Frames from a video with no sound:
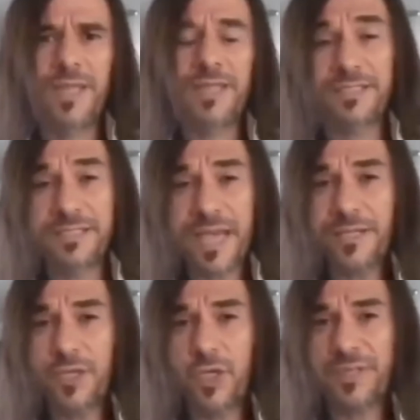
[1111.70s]
Stanley
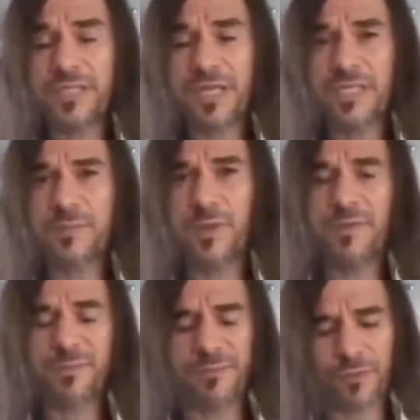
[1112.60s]
Kubrick's last movie
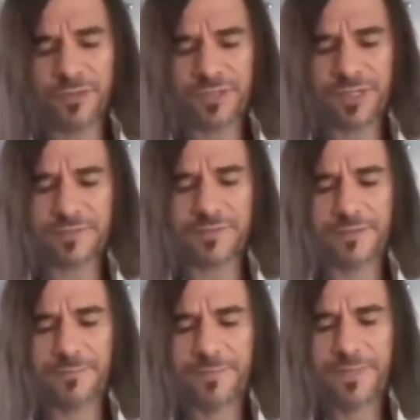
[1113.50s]
before his death,
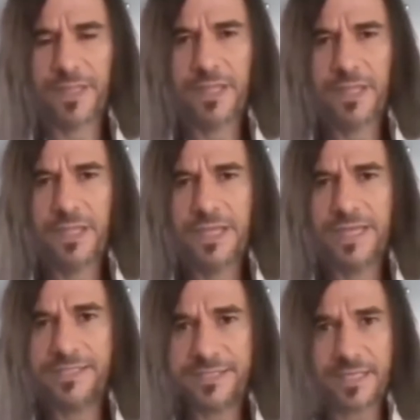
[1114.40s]

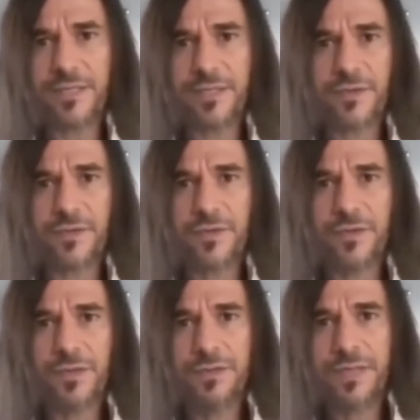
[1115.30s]
he's telling you
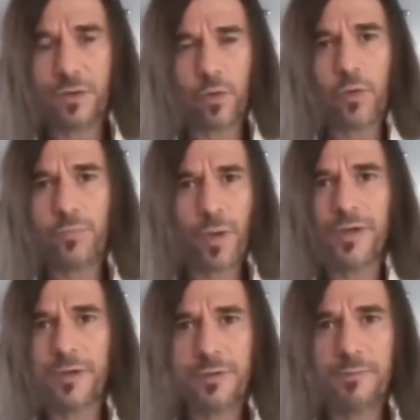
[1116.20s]
that all
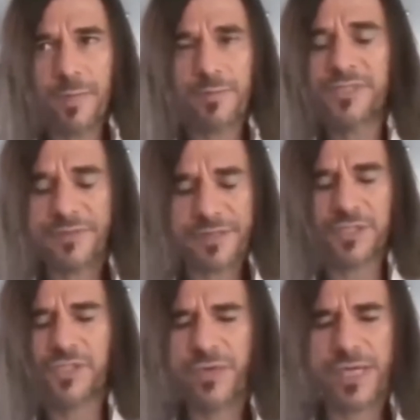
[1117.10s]
prominent members of
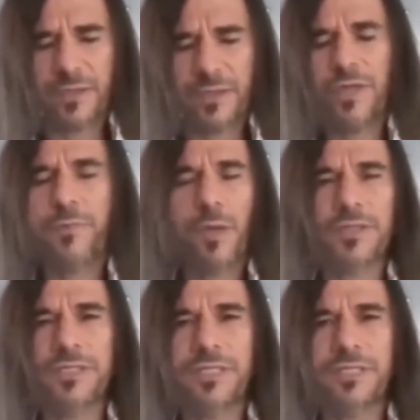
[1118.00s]
industry, including
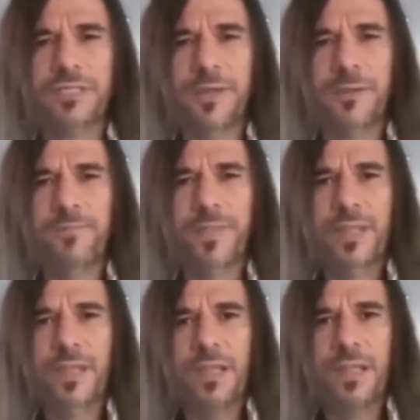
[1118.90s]
politics,
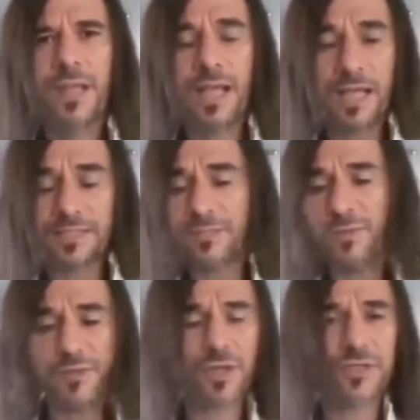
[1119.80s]
as the
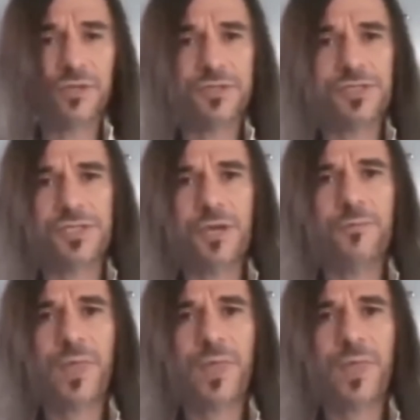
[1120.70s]
movie goes on to show, are